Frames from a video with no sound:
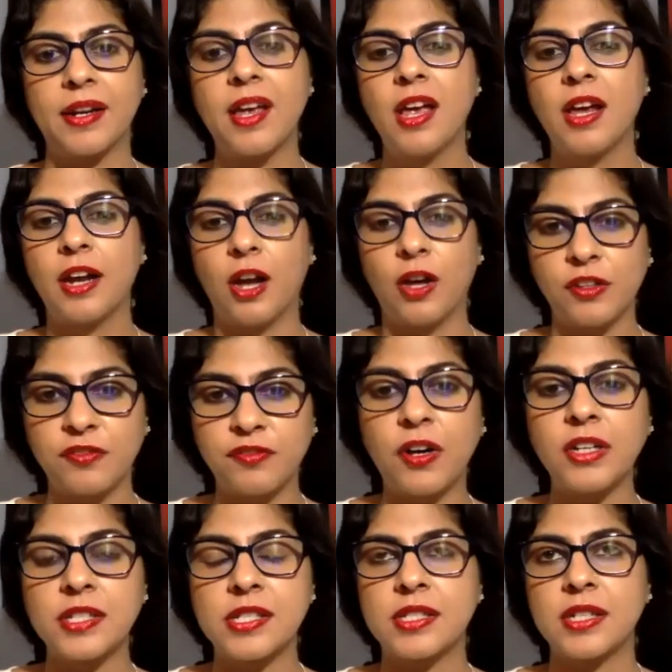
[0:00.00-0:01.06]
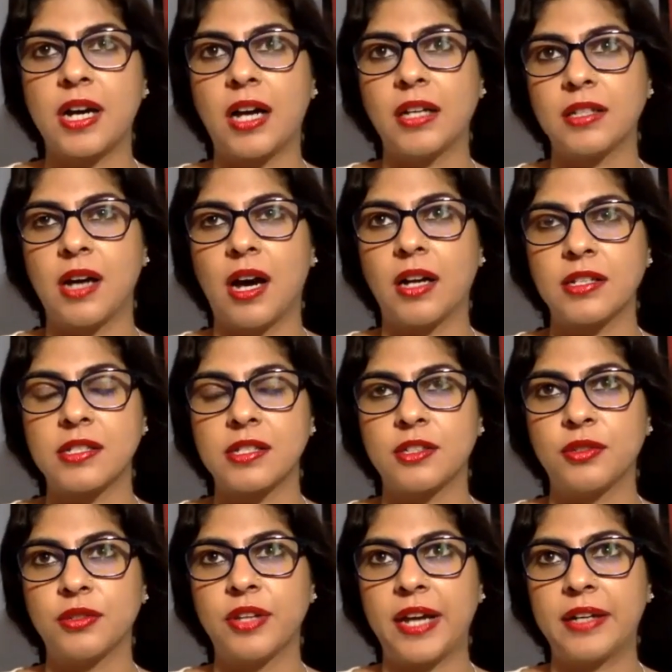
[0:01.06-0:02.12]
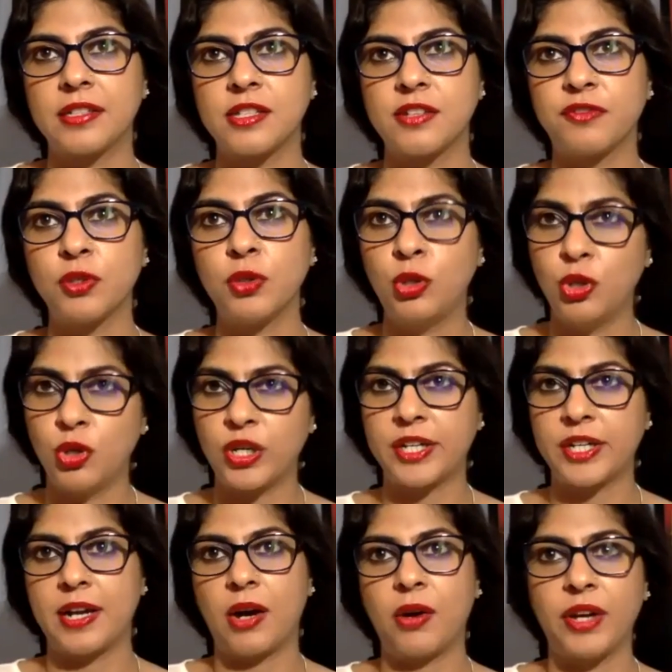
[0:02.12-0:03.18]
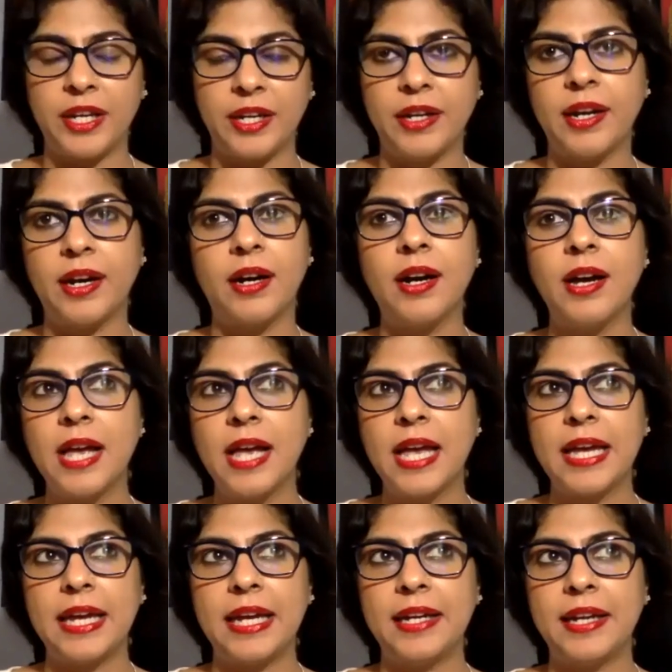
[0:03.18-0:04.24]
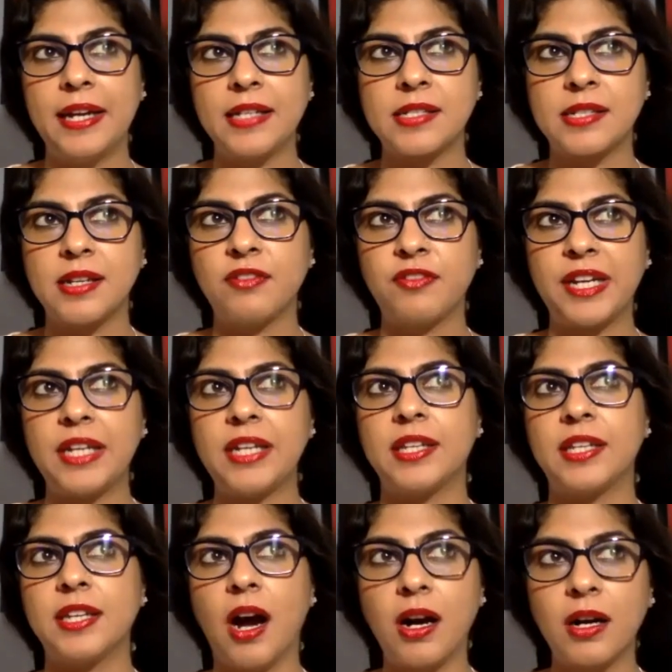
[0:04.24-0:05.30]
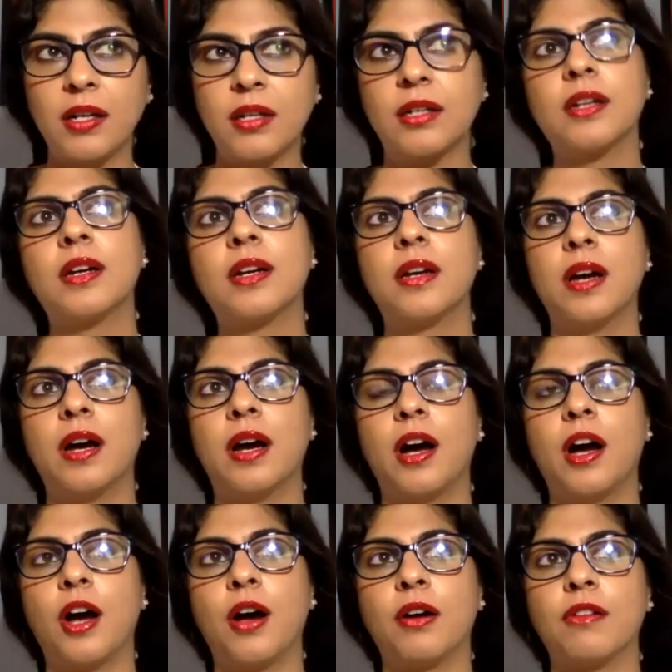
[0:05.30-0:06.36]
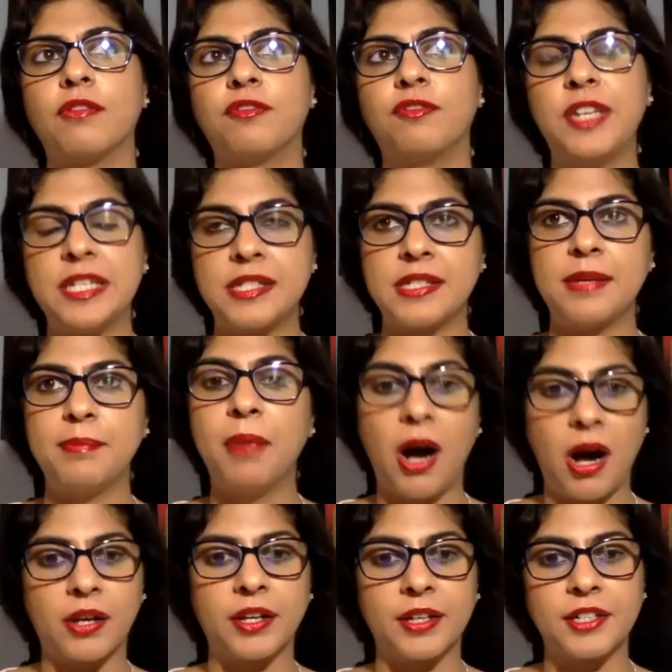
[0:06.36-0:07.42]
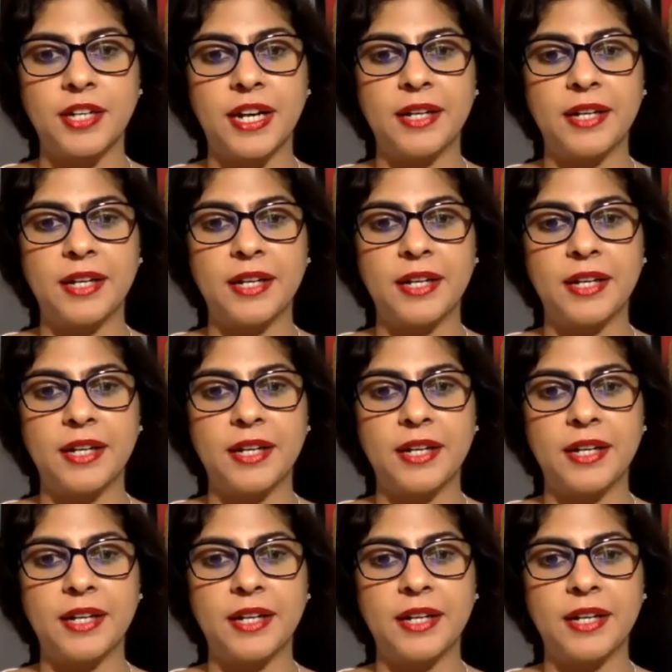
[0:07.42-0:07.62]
Now, the first answer to that is, if you look at now India is still a very young VC market, right?